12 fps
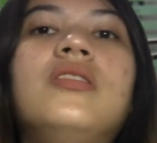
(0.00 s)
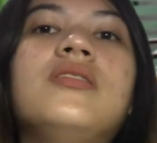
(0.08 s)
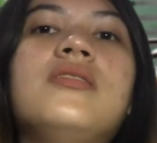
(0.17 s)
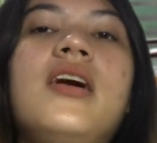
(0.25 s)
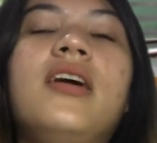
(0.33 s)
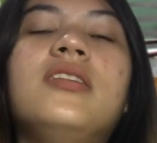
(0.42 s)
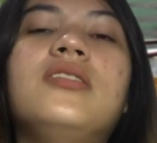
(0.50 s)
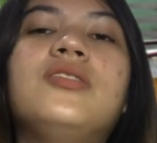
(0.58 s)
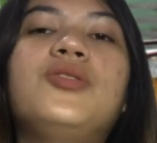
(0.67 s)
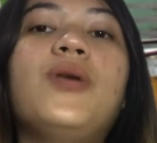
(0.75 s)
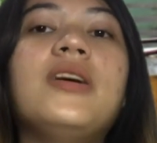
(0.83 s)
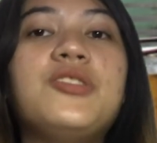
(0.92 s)
And
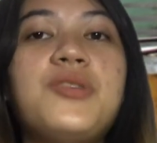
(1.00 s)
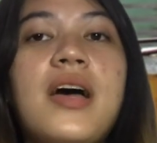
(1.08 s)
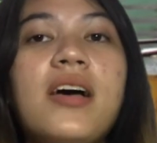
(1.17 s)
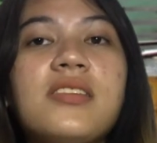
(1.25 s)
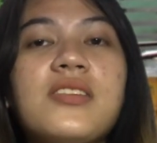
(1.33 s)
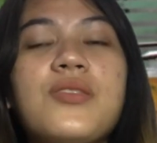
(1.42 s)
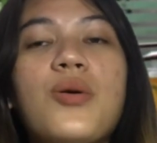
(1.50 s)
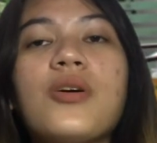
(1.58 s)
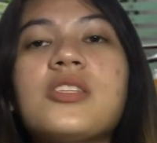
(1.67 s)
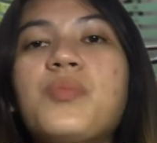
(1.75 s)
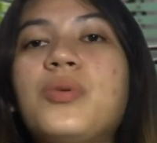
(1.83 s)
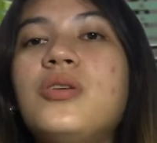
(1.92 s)
to address
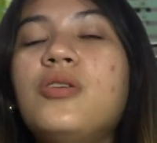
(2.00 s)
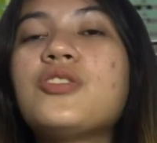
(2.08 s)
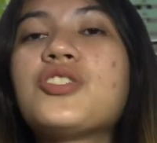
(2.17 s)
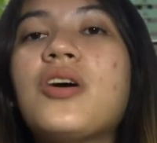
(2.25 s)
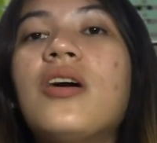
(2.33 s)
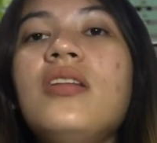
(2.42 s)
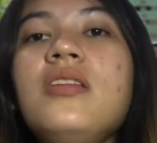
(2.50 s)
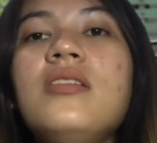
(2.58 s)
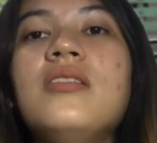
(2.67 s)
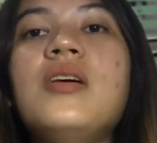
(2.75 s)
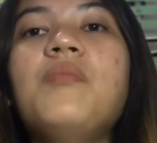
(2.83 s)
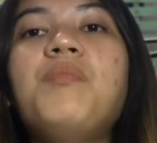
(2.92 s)
noise pollution,
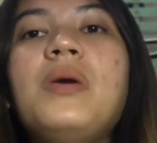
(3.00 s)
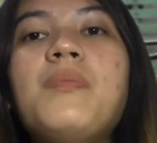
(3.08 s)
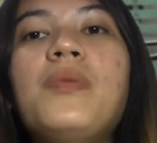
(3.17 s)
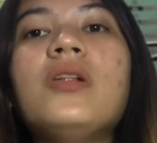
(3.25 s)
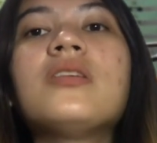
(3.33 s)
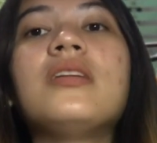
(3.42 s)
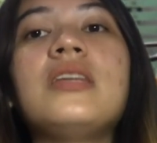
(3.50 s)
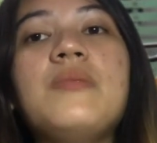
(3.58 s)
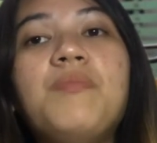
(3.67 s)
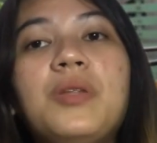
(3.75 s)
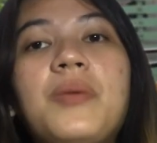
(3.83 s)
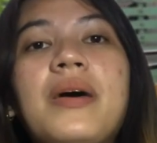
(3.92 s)
people can
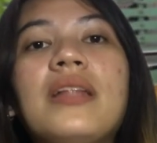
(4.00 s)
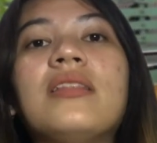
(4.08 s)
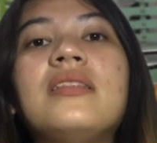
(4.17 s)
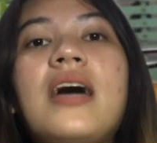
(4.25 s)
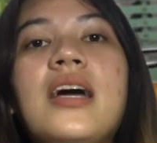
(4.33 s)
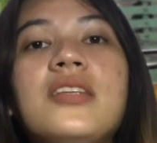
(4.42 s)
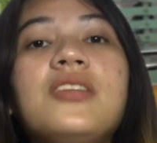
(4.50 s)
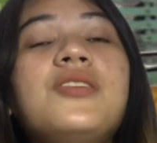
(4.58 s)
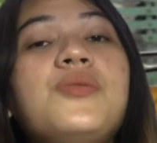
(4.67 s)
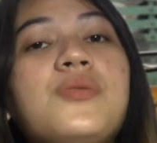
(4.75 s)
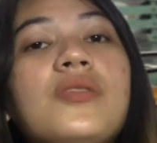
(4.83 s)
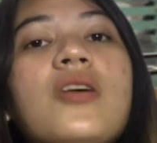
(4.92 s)
implement land
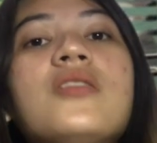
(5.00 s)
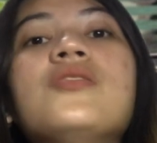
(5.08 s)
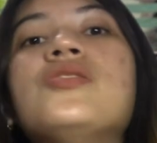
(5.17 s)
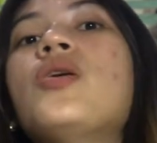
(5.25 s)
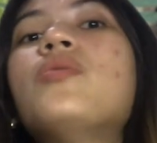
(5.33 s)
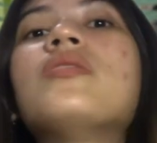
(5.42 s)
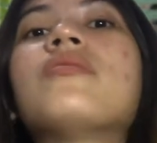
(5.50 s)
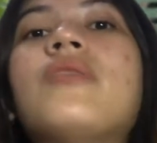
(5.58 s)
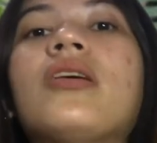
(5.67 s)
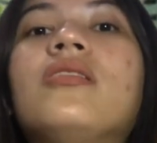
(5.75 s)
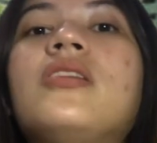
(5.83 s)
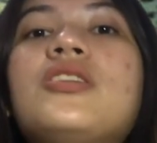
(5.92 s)
use zoning
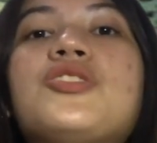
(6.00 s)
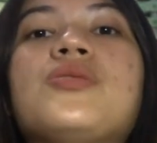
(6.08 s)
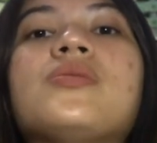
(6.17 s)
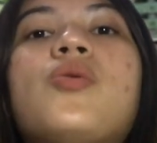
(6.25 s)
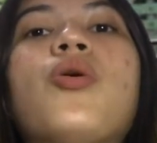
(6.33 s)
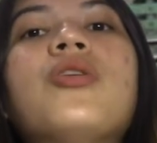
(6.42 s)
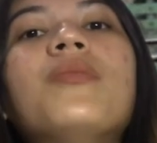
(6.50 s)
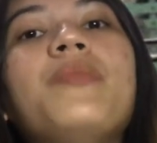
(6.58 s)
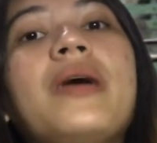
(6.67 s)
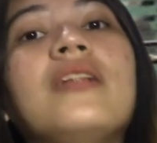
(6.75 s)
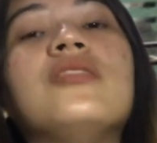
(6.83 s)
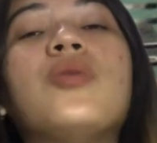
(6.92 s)
regulations or
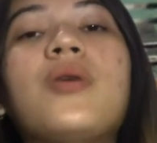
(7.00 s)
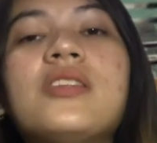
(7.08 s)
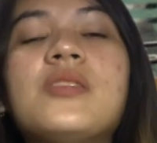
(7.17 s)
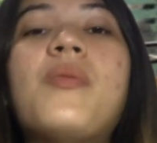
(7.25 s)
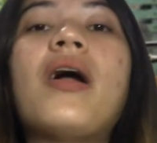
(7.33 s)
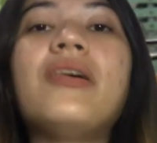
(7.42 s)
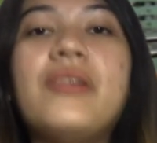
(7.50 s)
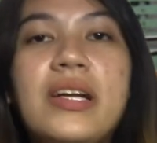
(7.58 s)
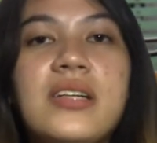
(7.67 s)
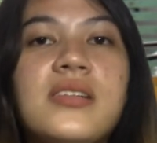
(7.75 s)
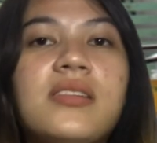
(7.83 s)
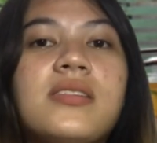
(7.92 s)
build noise
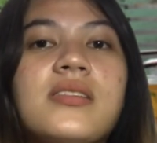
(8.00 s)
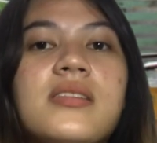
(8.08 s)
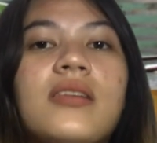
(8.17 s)
barriers.